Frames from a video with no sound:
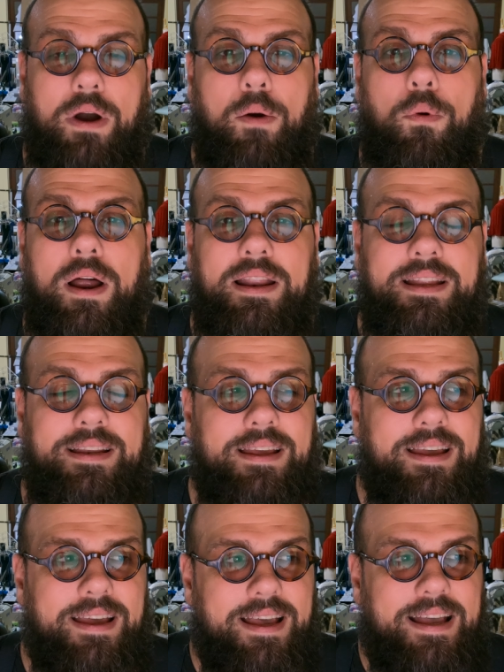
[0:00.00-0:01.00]
I wanted
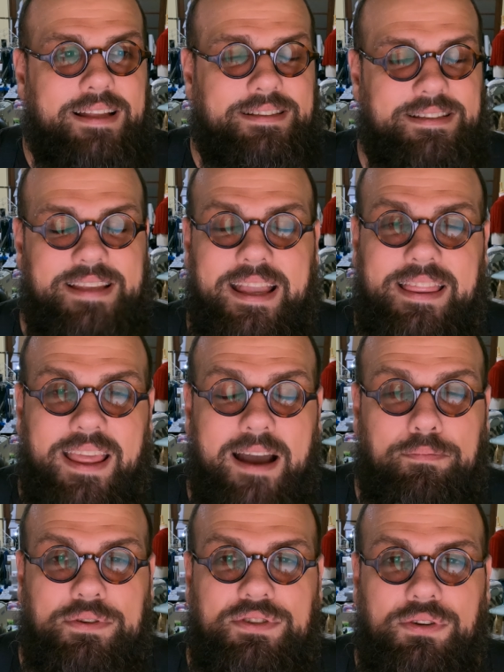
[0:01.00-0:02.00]
to take the
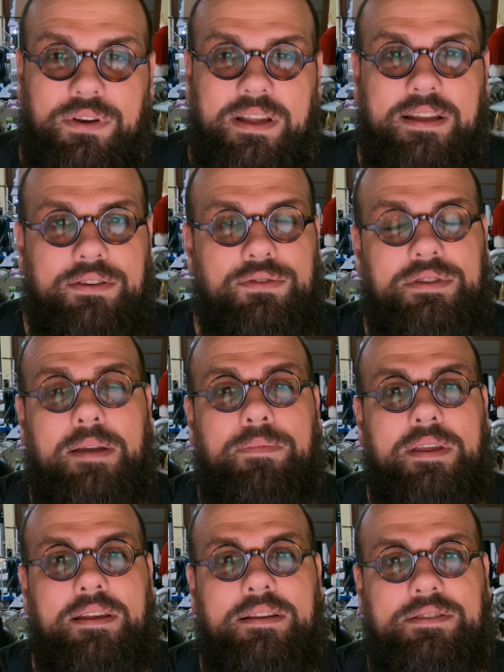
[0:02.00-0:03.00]
opportunity to do
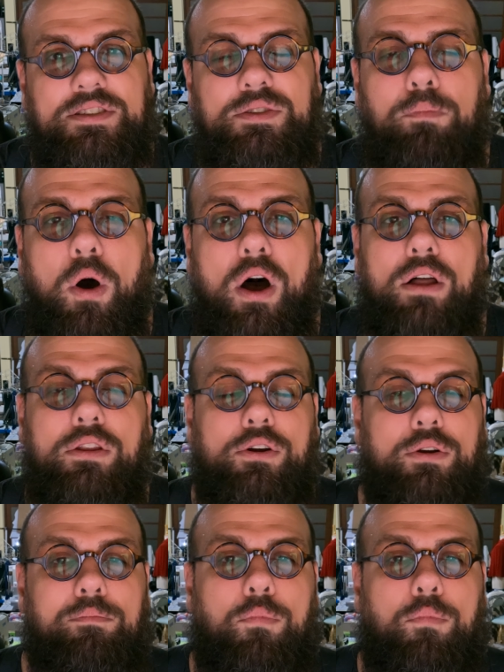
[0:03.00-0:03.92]
something smaller,